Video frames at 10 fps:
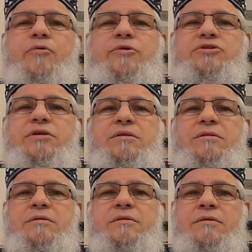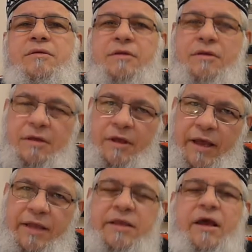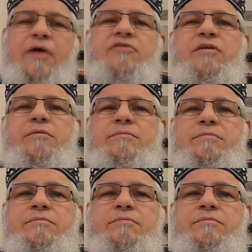question and he asked him,